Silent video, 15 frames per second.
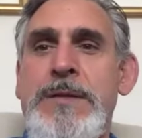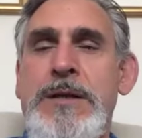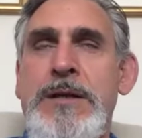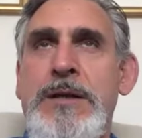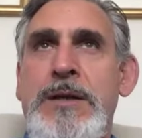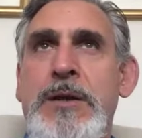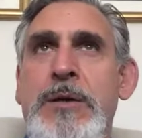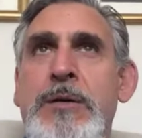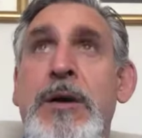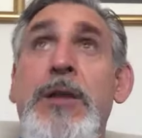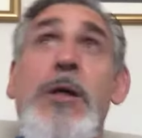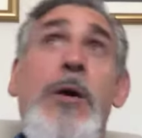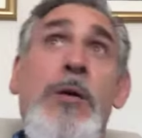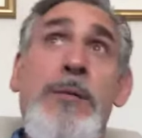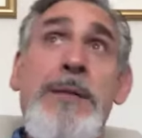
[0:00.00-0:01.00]

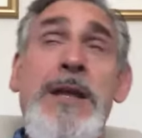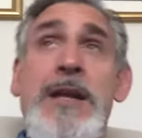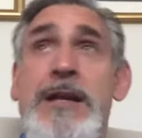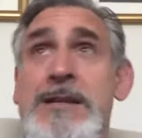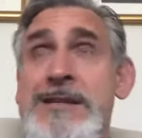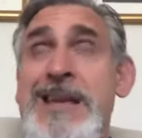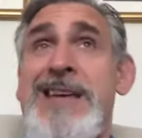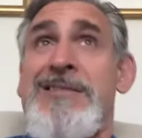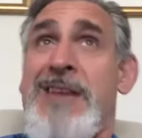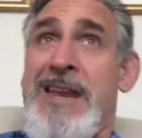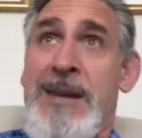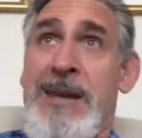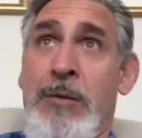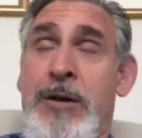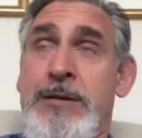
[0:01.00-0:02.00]
although Amida can save
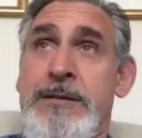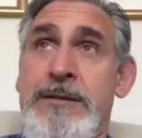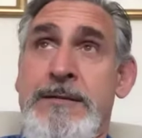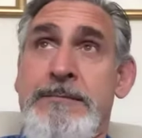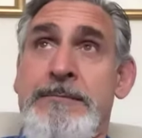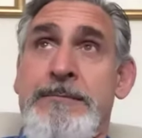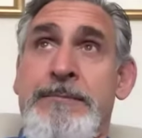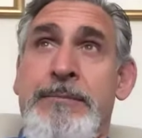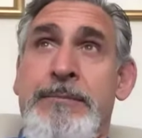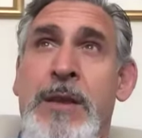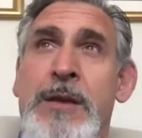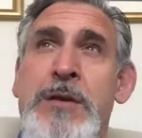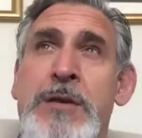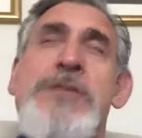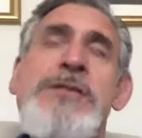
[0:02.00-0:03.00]
anyone,
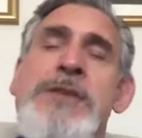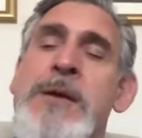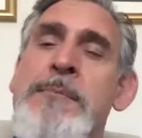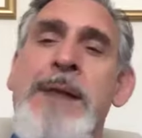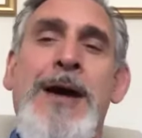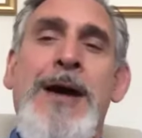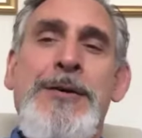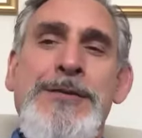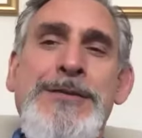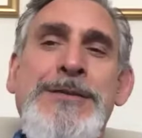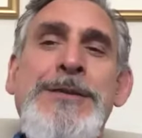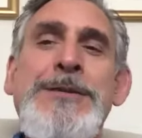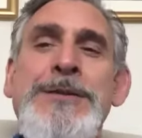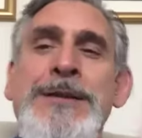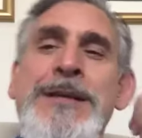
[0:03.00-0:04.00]
you somehow
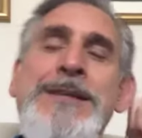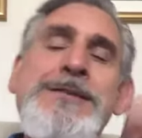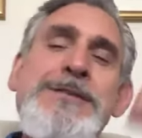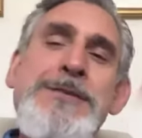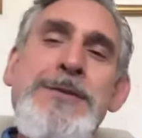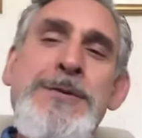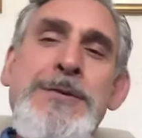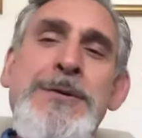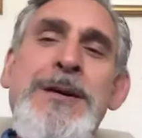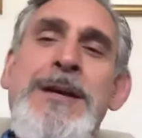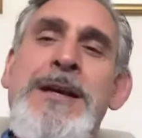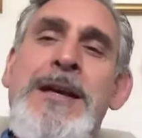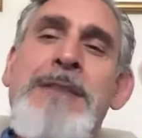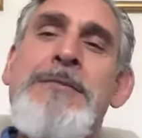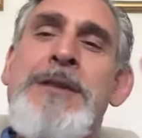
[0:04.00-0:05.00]
still need to,
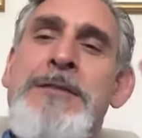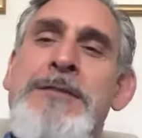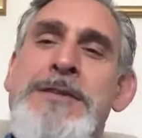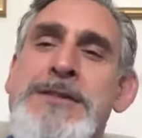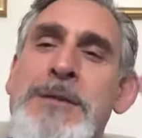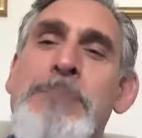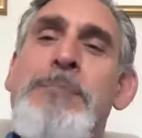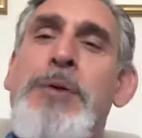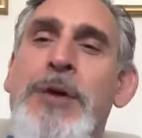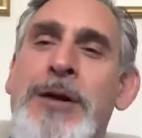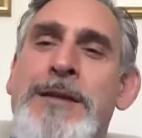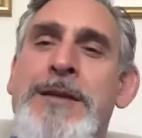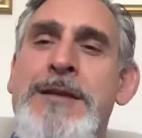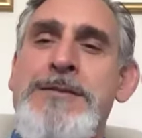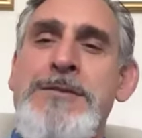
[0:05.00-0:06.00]
even if it's a book
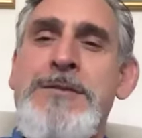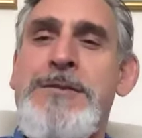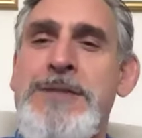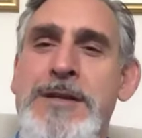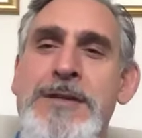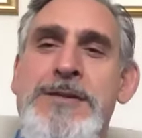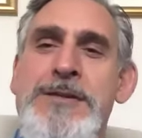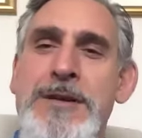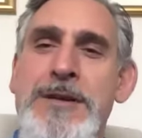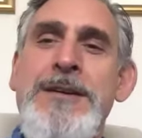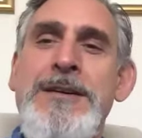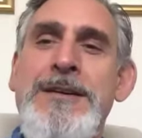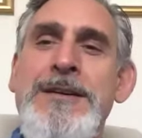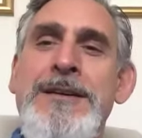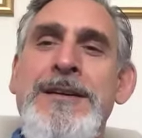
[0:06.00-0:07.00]
that's your teacher,
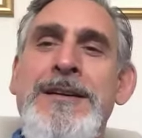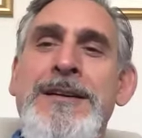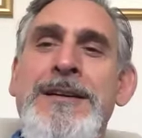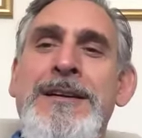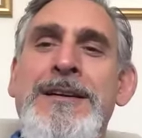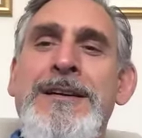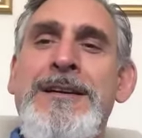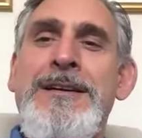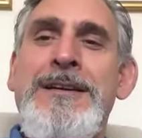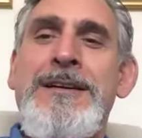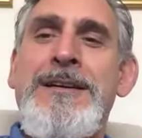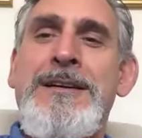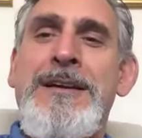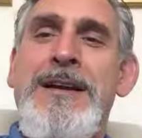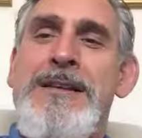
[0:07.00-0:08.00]

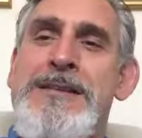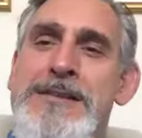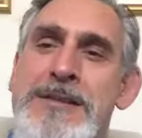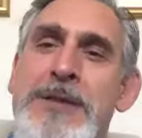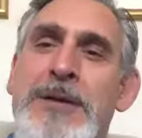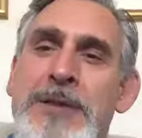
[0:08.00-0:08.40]
it's still the